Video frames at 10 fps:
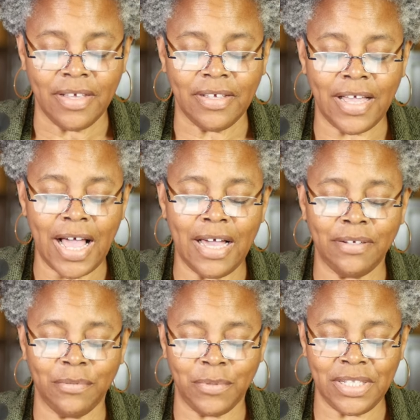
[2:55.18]

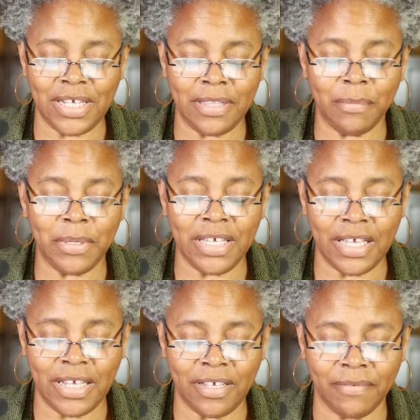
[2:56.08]
God was in the
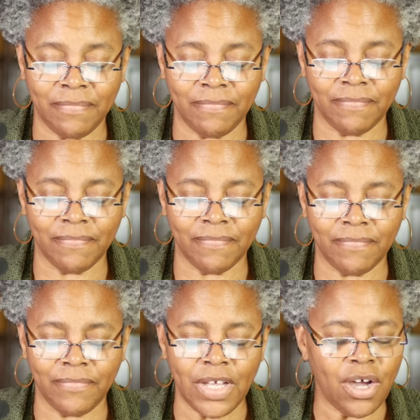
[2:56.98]
beginning.
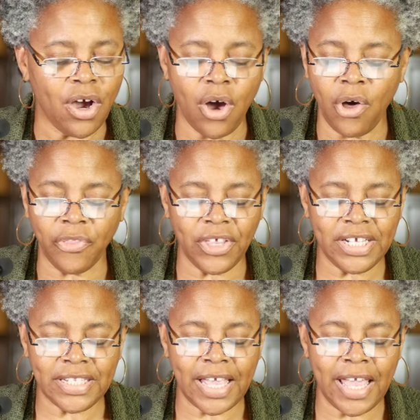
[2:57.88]
All
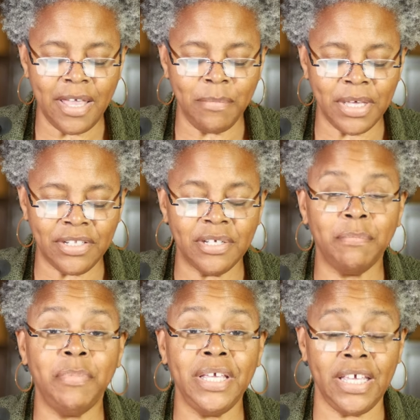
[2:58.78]
things came into
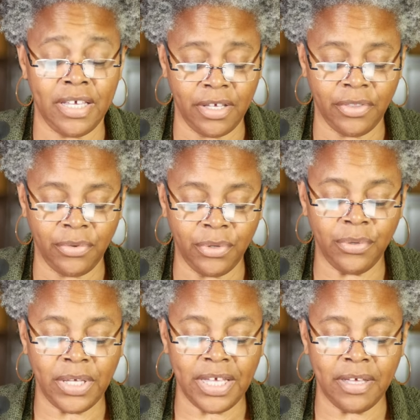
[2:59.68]
being through
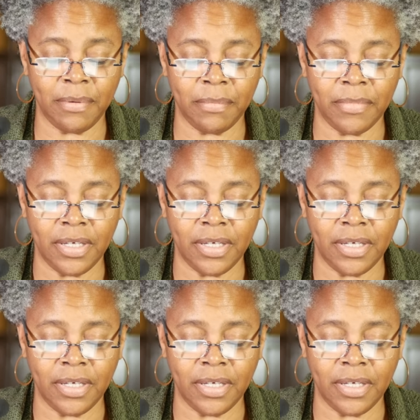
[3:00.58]
Him,